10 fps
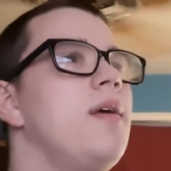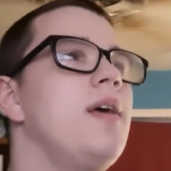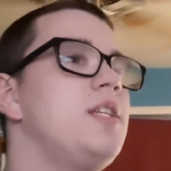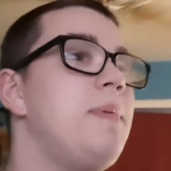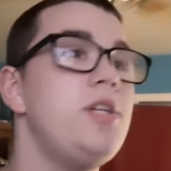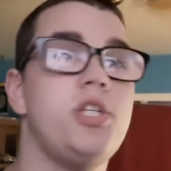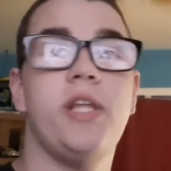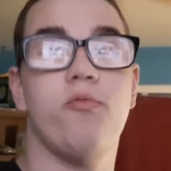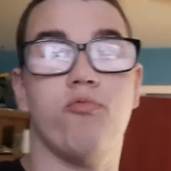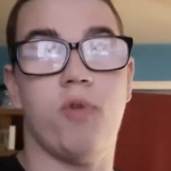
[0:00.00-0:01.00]

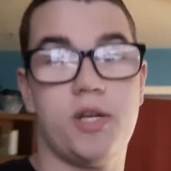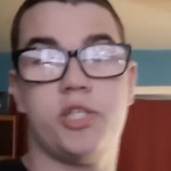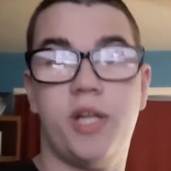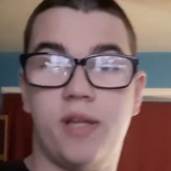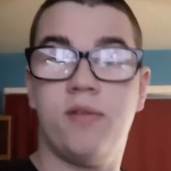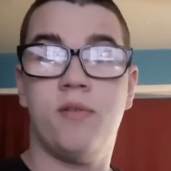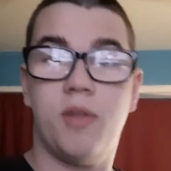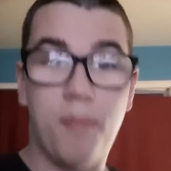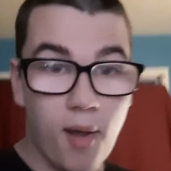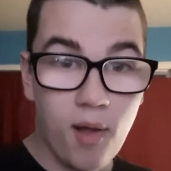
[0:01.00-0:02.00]
especially rushing
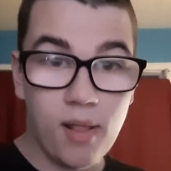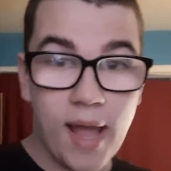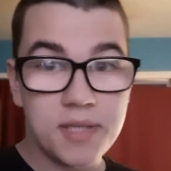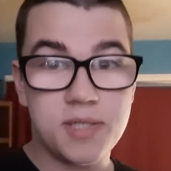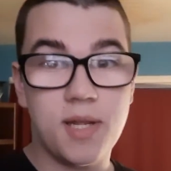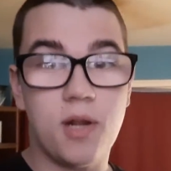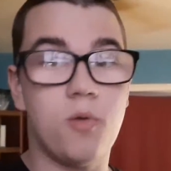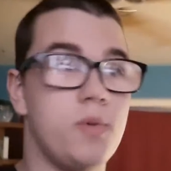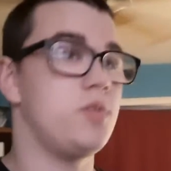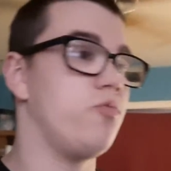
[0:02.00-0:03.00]
the ball last year
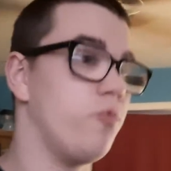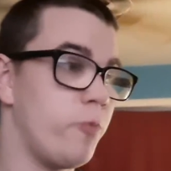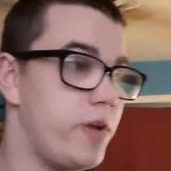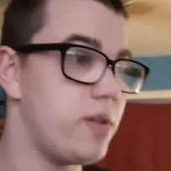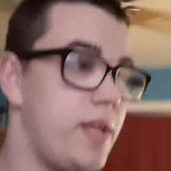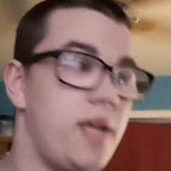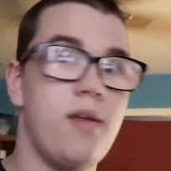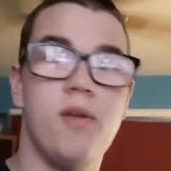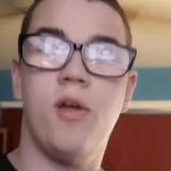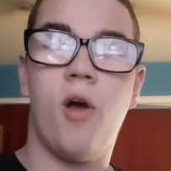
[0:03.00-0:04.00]
was
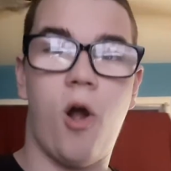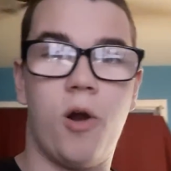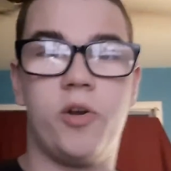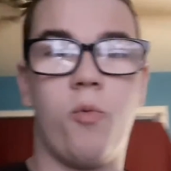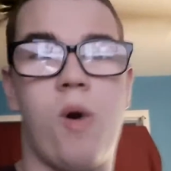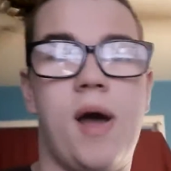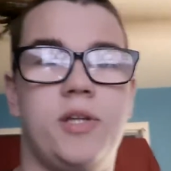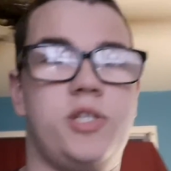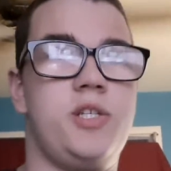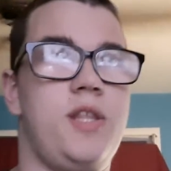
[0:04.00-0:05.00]
really hard to
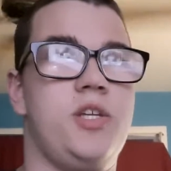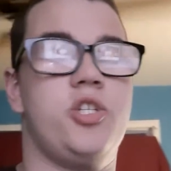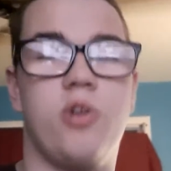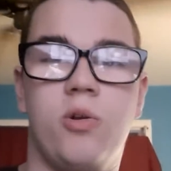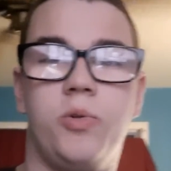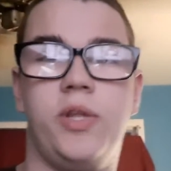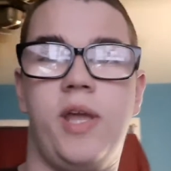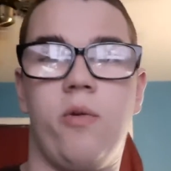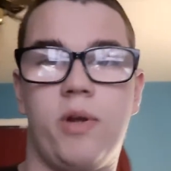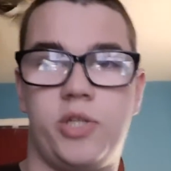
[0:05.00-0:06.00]
watch. They struggled to
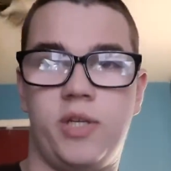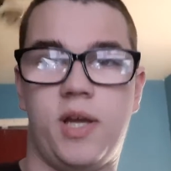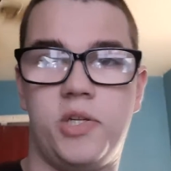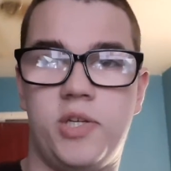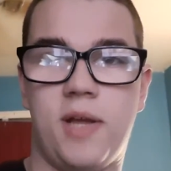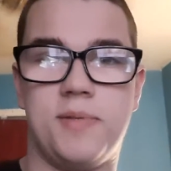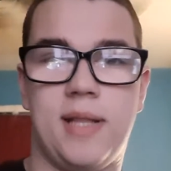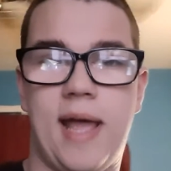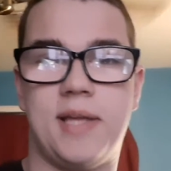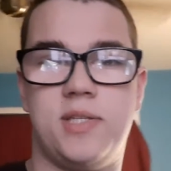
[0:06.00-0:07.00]
get rushing touchdowns
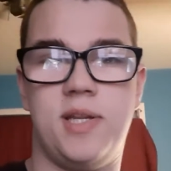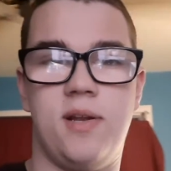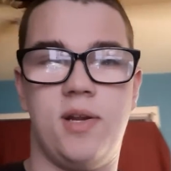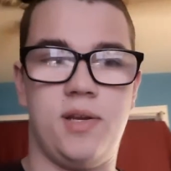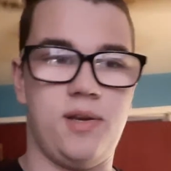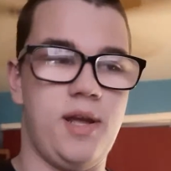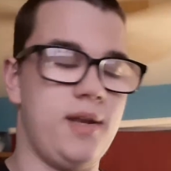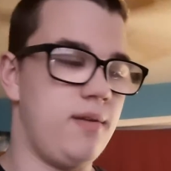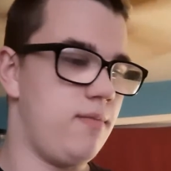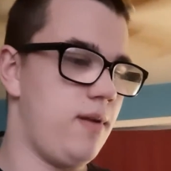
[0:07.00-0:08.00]
last year
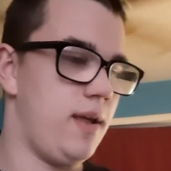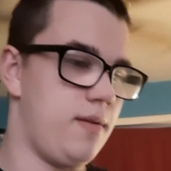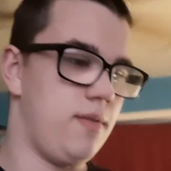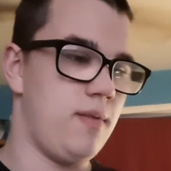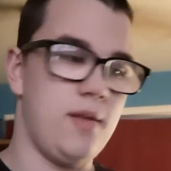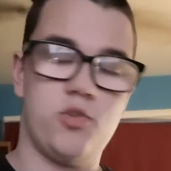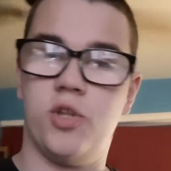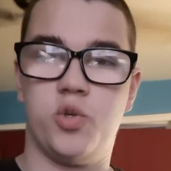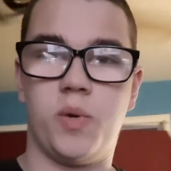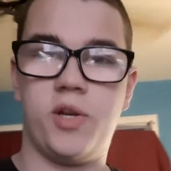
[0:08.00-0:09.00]
in
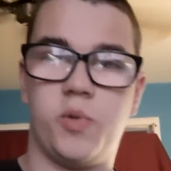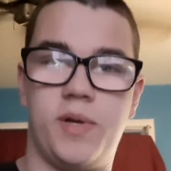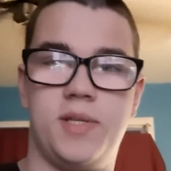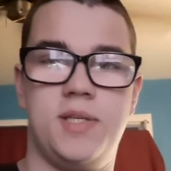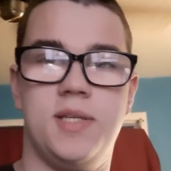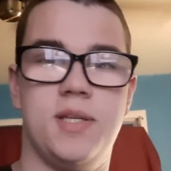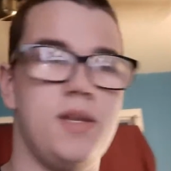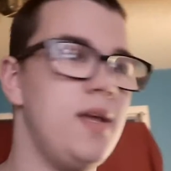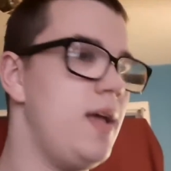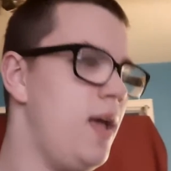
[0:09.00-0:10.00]
the 2020
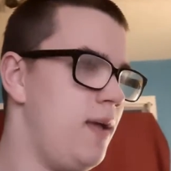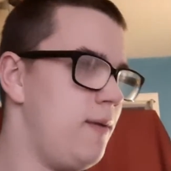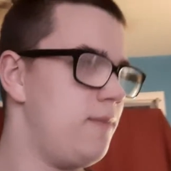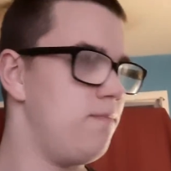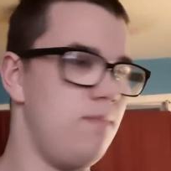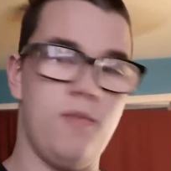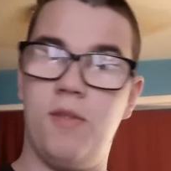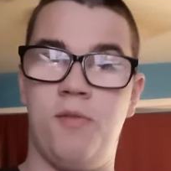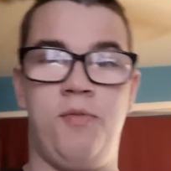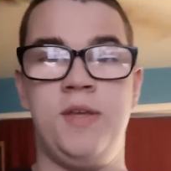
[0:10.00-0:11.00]
season.
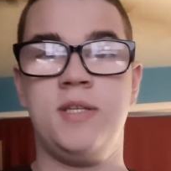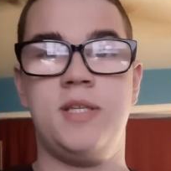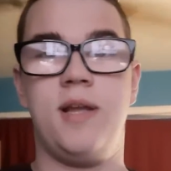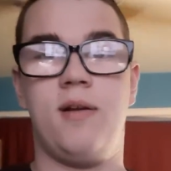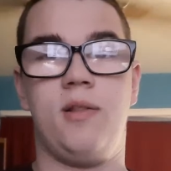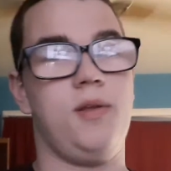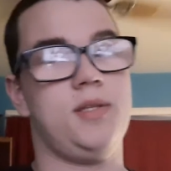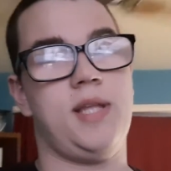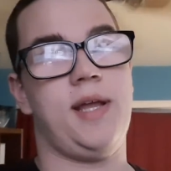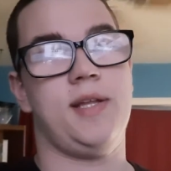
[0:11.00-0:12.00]
This year it
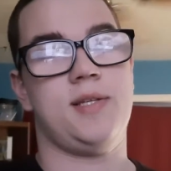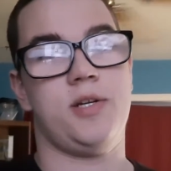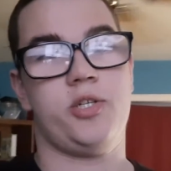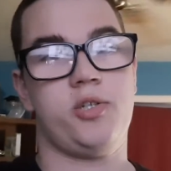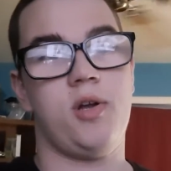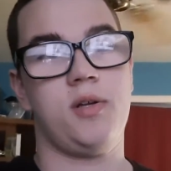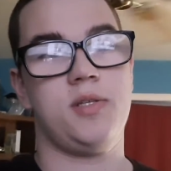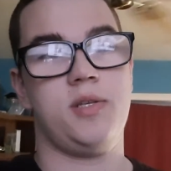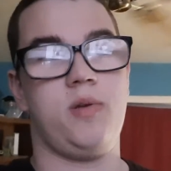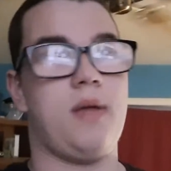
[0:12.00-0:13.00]
looks like it's our strong
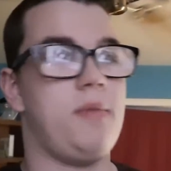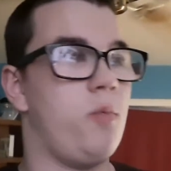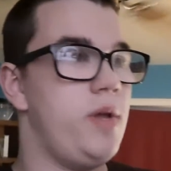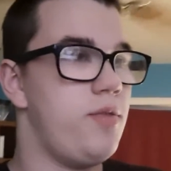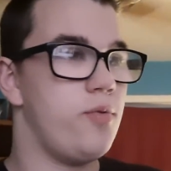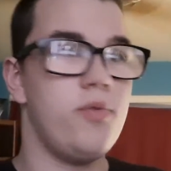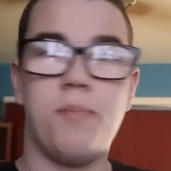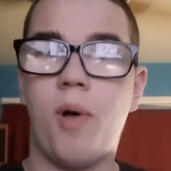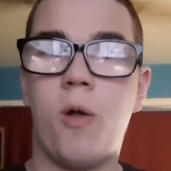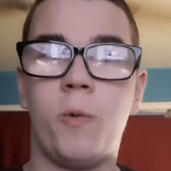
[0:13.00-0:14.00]
suit. I mean, we threw the
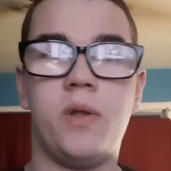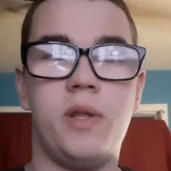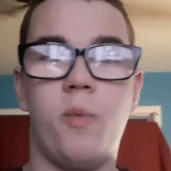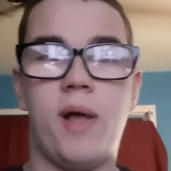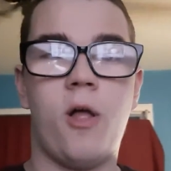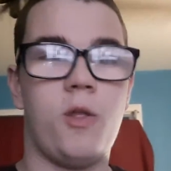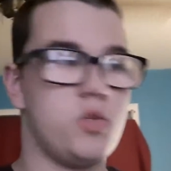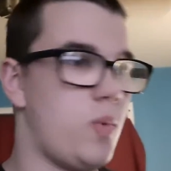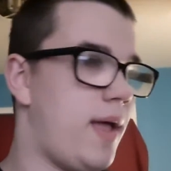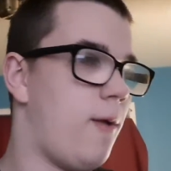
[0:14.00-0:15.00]
ball really well as
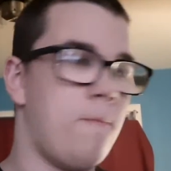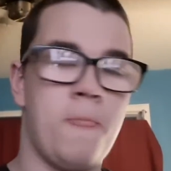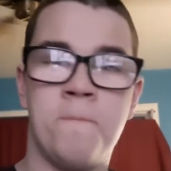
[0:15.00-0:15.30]
well.